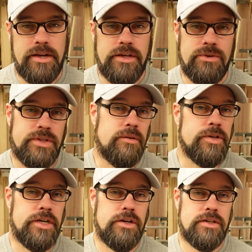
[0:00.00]
and use their
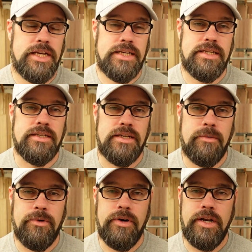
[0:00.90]
material tests and set
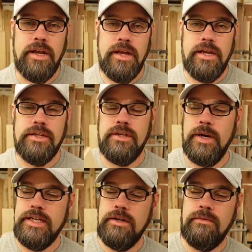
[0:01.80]
up a grid. And so
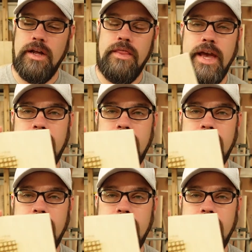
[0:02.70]
I did run